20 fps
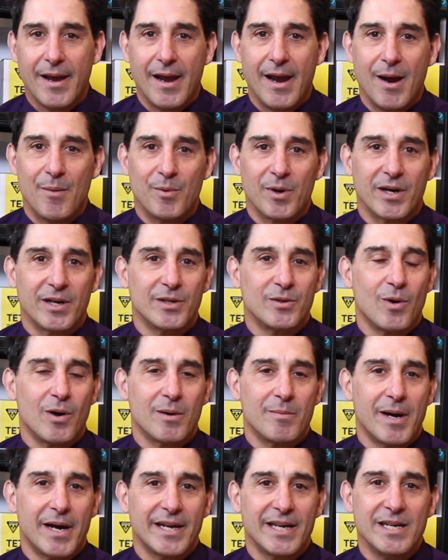and we're going to talk
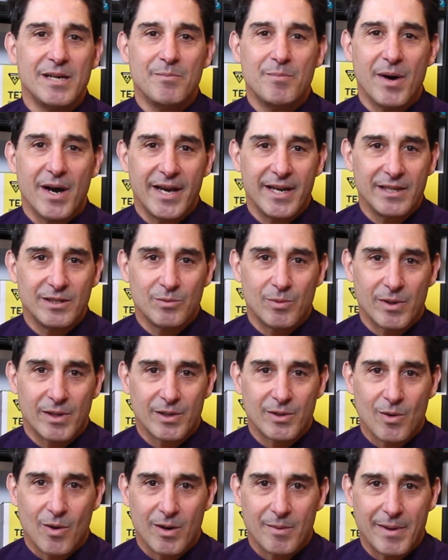about e-bikes. We're going
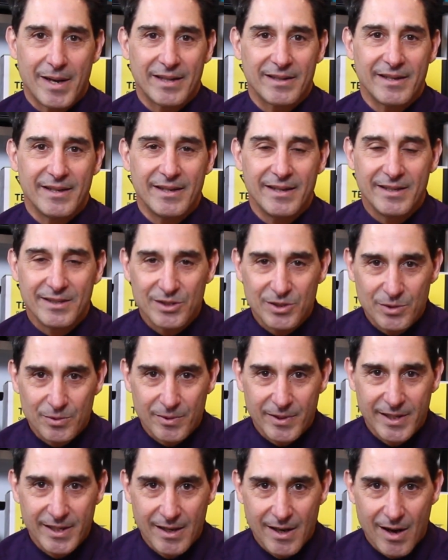to talk about the
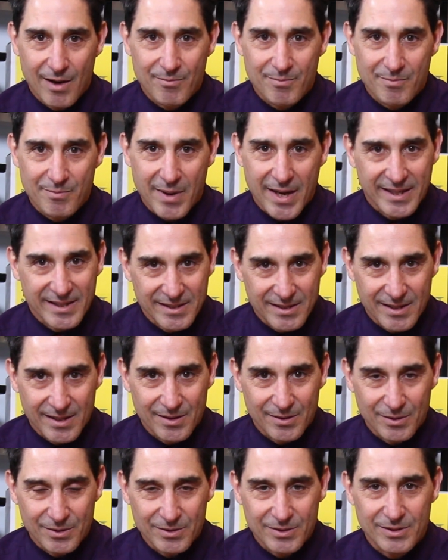history of
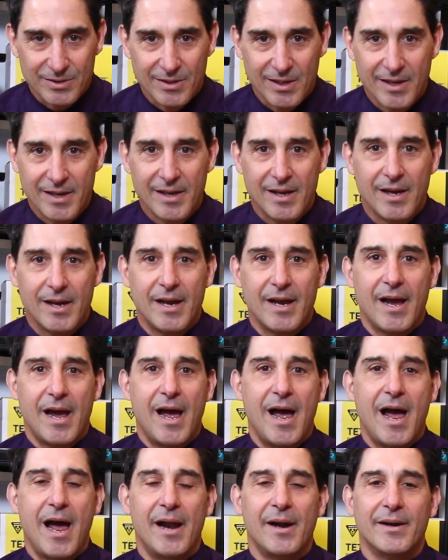bicycles,
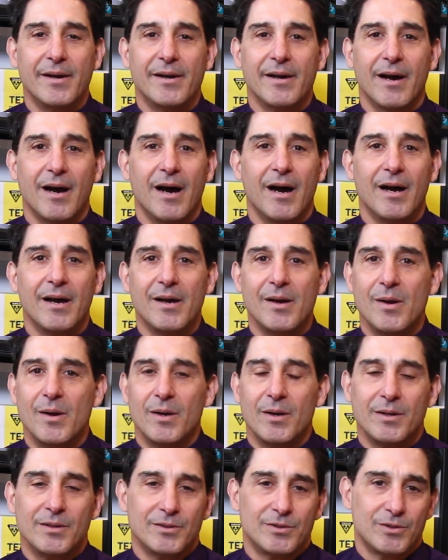and
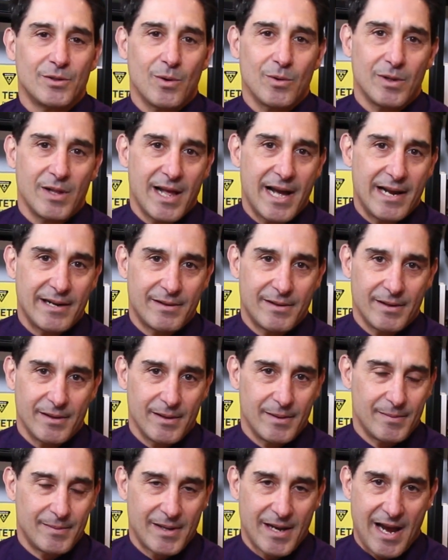so glad
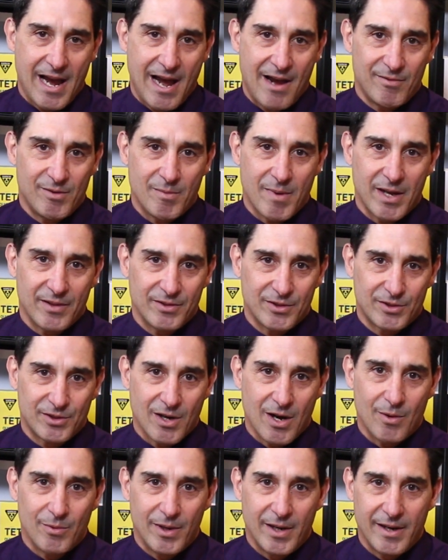to have him on the
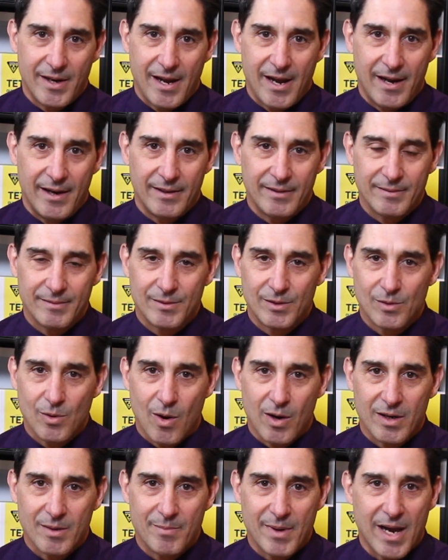show and
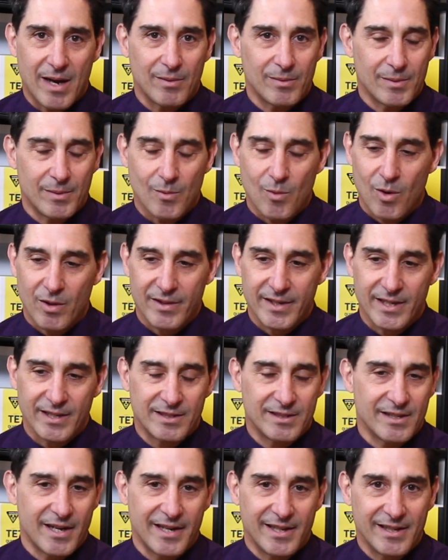talk about all the
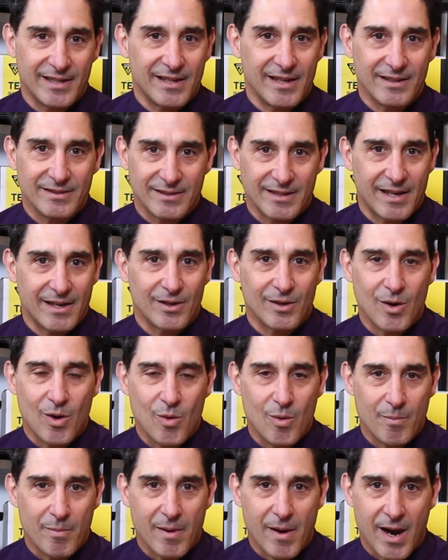exciting things that are
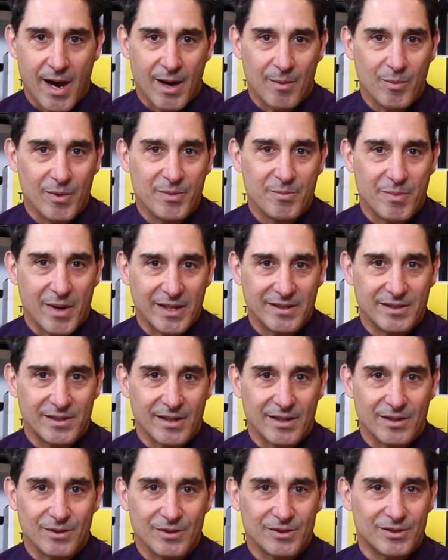going on with
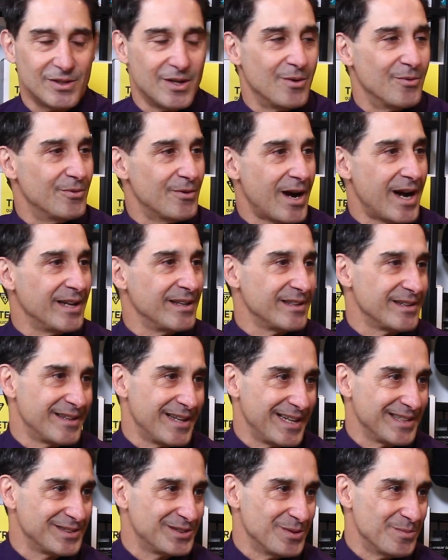bicycles. So, Riley,
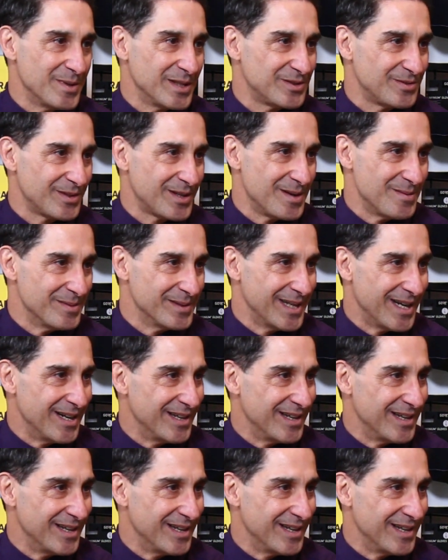thanks so much for coming on.